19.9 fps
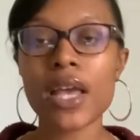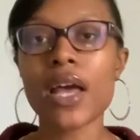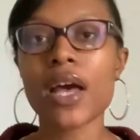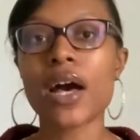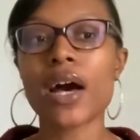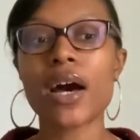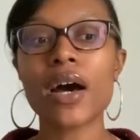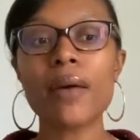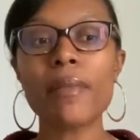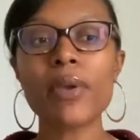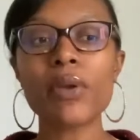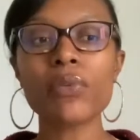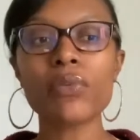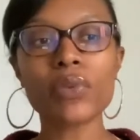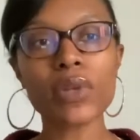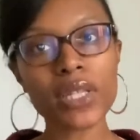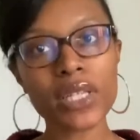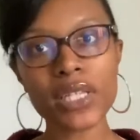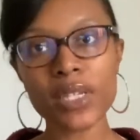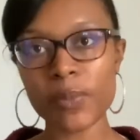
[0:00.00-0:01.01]
It
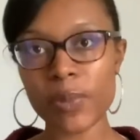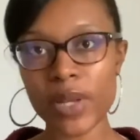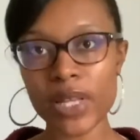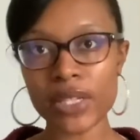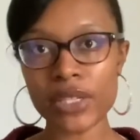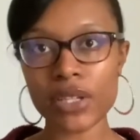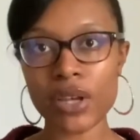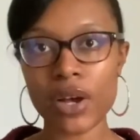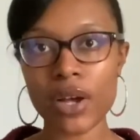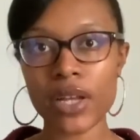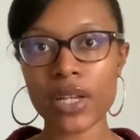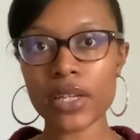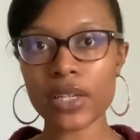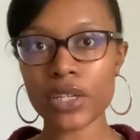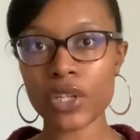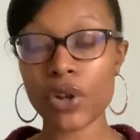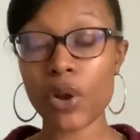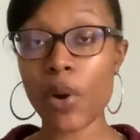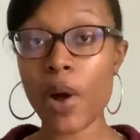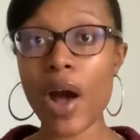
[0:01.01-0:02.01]
really depends on, you
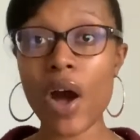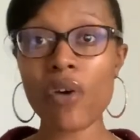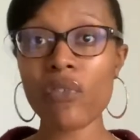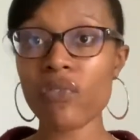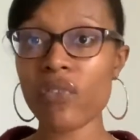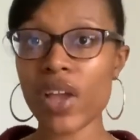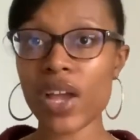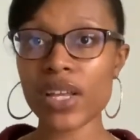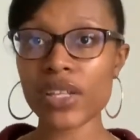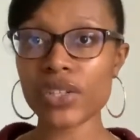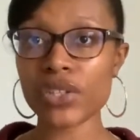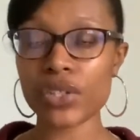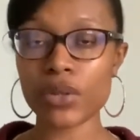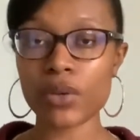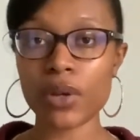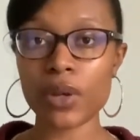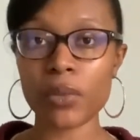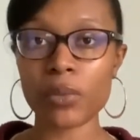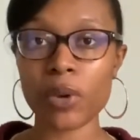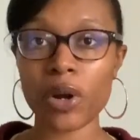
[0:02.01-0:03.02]
know, how fast you
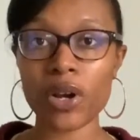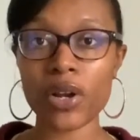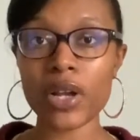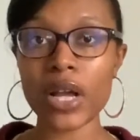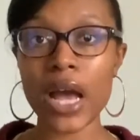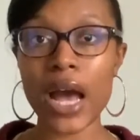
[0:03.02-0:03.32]
can work.